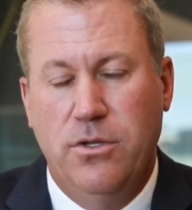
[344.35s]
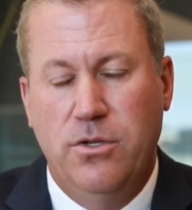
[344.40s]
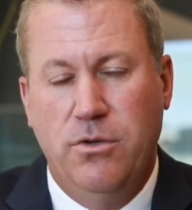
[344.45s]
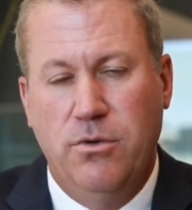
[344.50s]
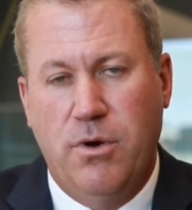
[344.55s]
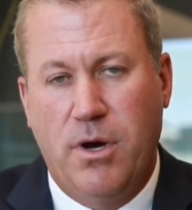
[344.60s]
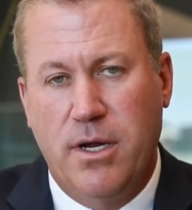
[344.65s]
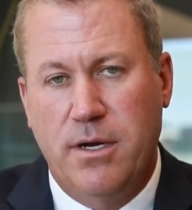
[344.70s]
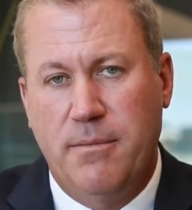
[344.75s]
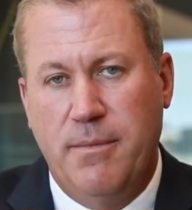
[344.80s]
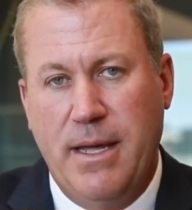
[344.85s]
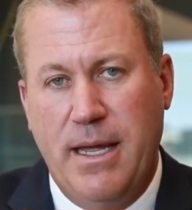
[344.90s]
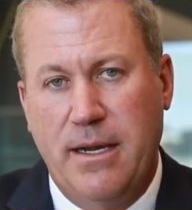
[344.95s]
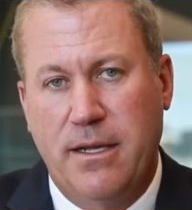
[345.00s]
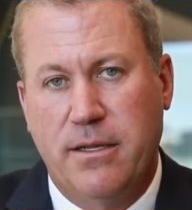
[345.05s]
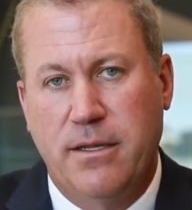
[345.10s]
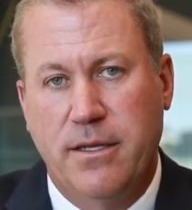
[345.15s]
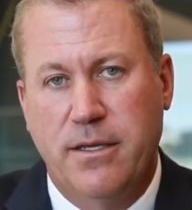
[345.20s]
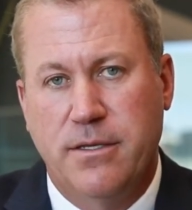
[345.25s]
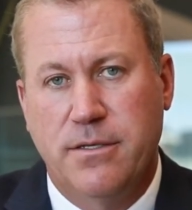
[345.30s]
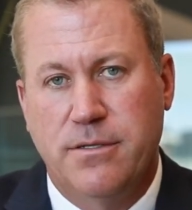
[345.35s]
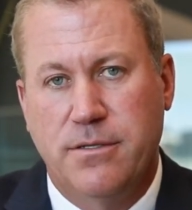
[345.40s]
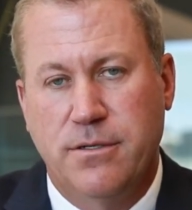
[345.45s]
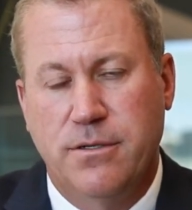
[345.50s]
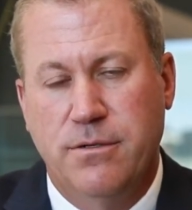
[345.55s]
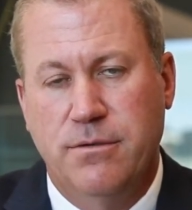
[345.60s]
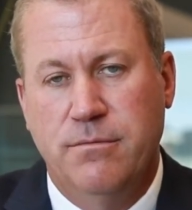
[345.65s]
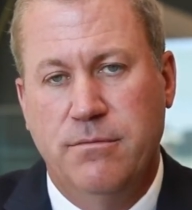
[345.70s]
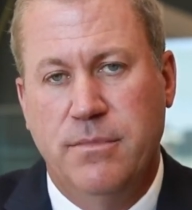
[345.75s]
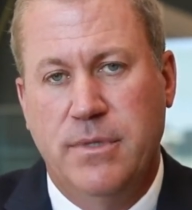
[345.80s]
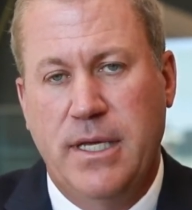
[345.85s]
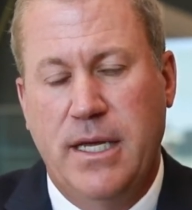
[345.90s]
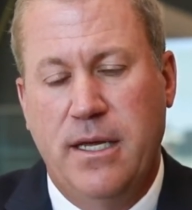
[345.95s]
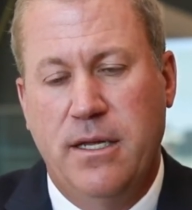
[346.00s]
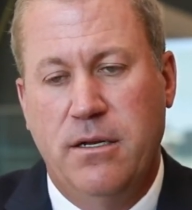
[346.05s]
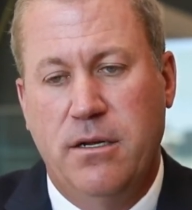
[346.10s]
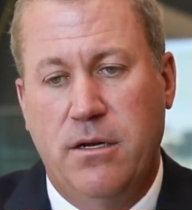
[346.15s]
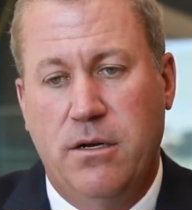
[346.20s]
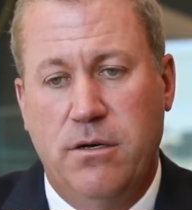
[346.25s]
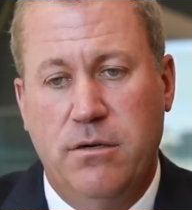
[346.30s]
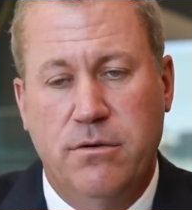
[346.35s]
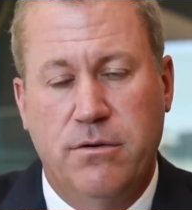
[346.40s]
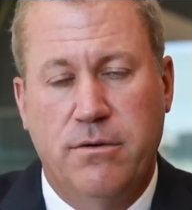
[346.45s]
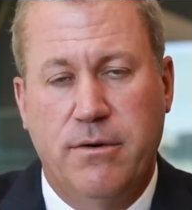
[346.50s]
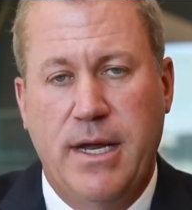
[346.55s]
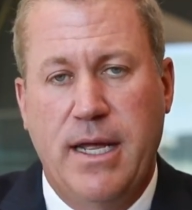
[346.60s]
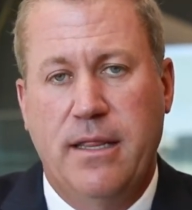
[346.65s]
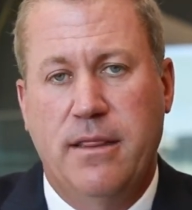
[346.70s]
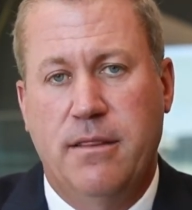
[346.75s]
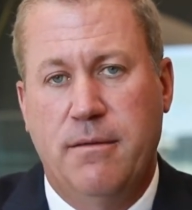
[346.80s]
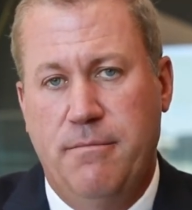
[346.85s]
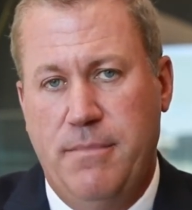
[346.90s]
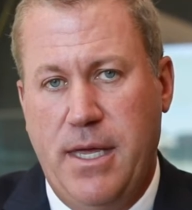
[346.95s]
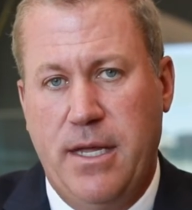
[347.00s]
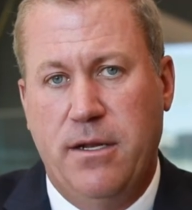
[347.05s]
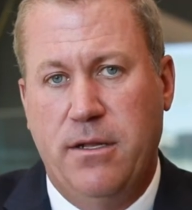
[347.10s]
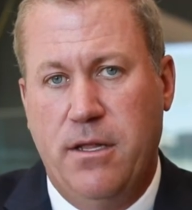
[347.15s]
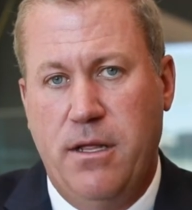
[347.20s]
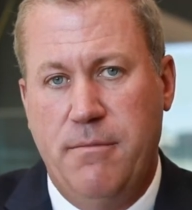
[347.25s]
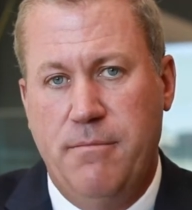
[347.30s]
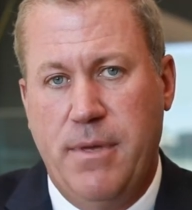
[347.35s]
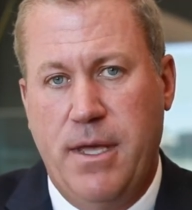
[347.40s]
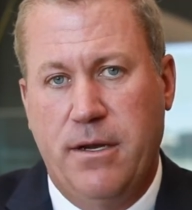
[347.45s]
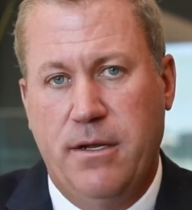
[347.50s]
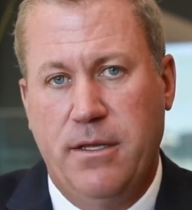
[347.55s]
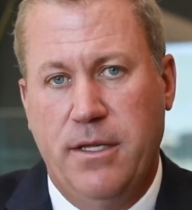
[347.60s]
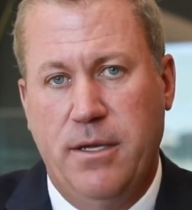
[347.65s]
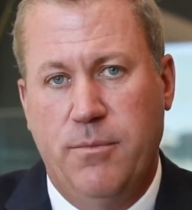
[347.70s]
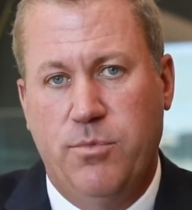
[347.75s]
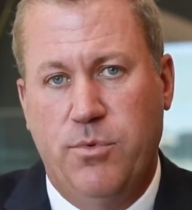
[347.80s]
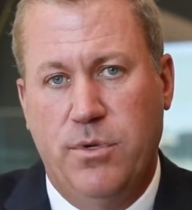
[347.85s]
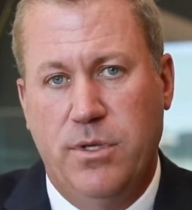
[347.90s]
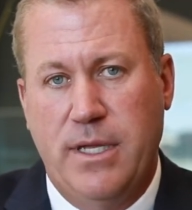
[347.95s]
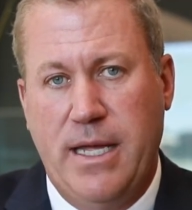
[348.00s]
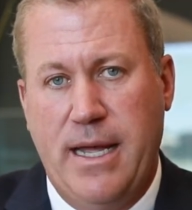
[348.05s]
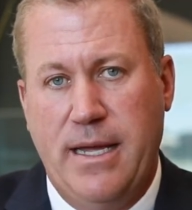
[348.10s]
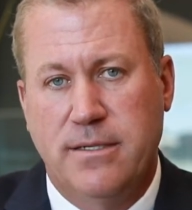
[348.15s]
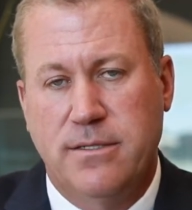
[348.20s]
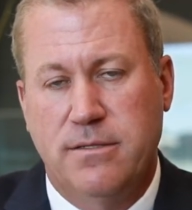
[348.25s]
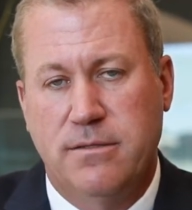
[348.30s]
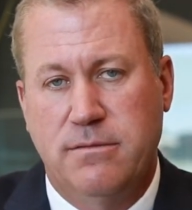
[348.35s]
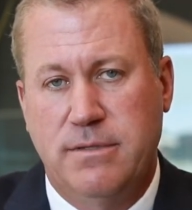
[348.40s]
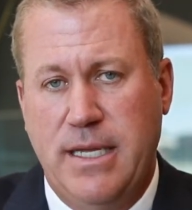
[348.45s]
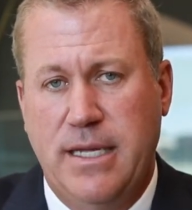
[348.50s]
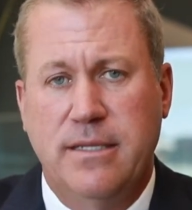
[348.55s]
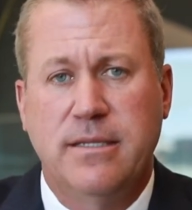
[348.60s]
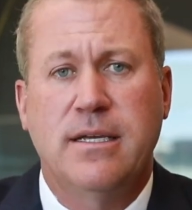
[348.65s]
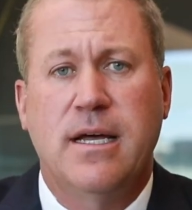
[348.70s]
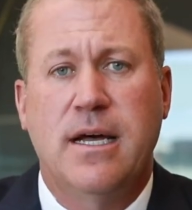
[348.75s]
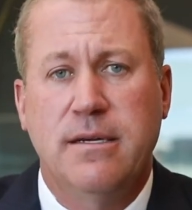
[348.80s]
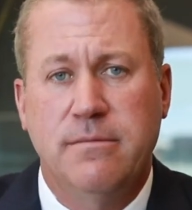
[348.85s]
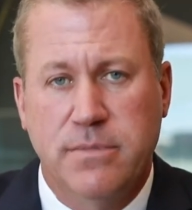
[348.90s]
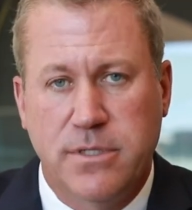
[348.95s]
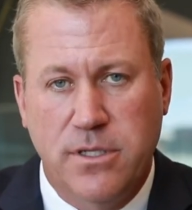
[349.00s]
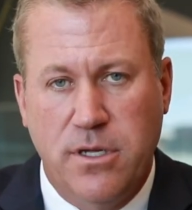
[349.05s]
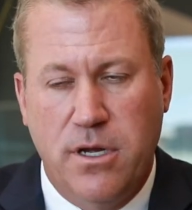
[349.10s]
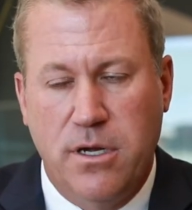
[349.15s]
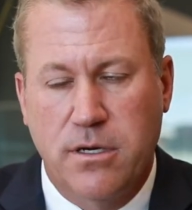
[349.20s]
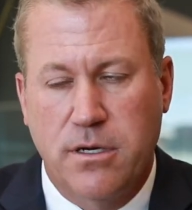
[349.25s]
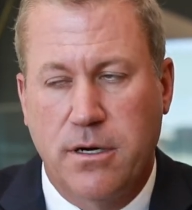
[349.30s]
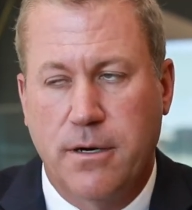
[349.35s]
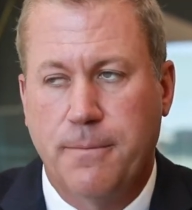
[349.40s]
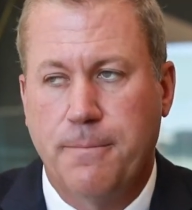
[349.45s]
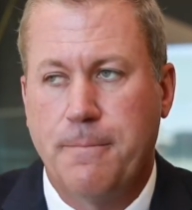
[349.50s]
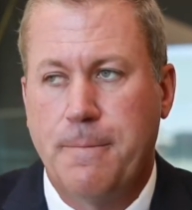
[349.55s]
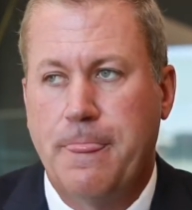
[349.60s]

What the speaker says: you automatically assume that, oh great, the metal on metal hip will last 10 times longer.